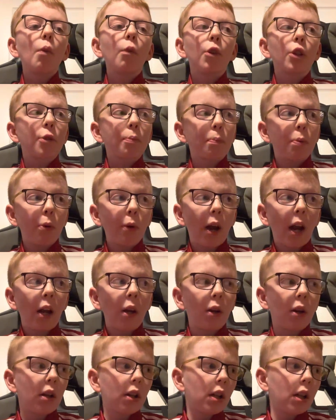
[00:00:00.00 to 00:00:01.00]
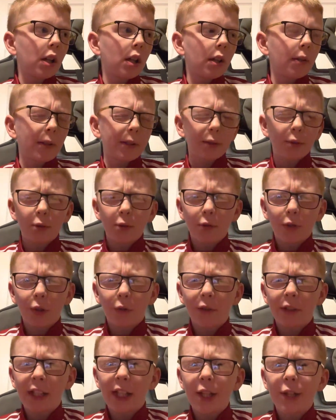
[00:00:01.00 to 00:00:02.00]
2 or
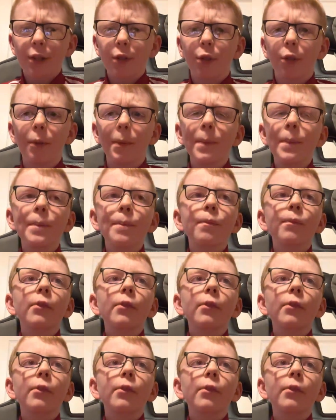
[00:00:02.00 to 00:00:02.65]
3 days ago.